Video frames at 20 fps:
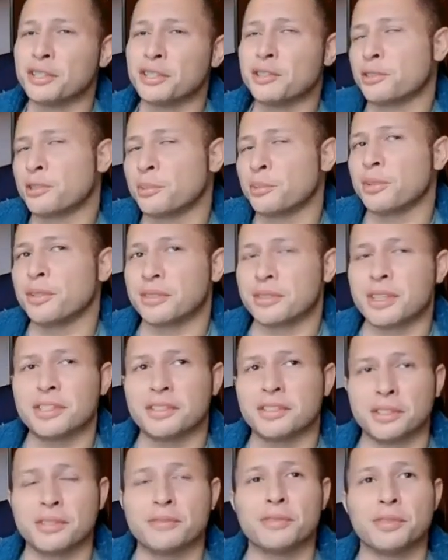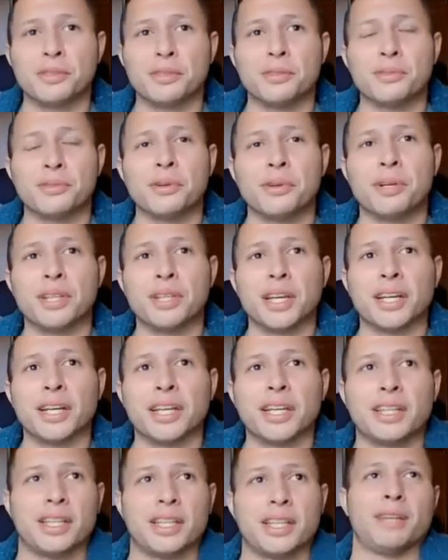You're super sensitive too. So like,
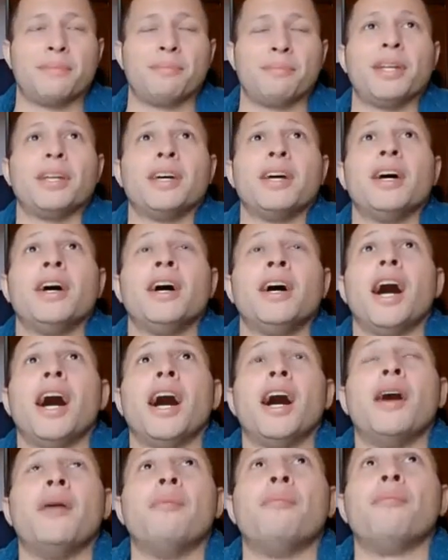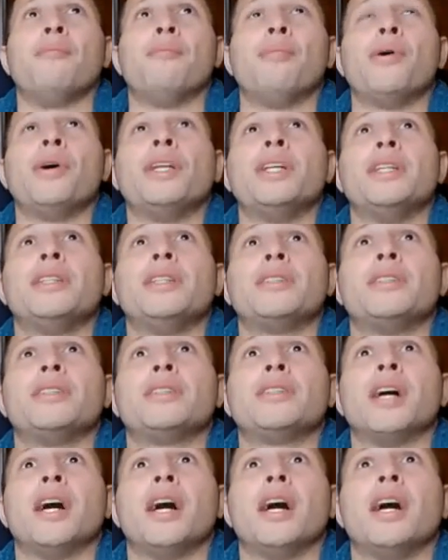I get that. But point is
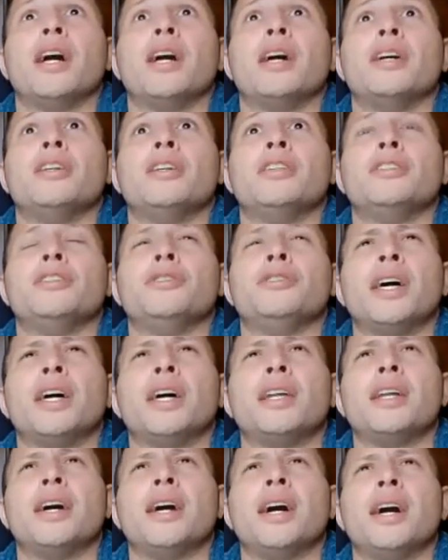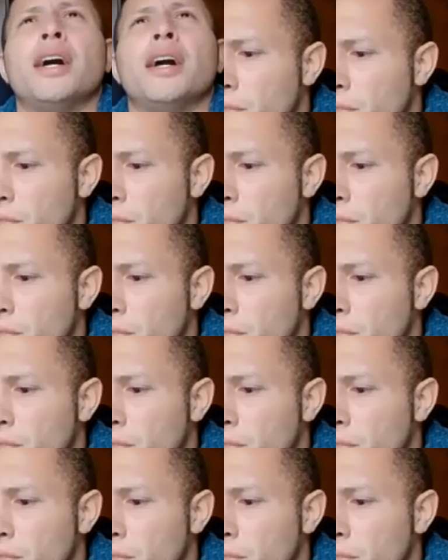you said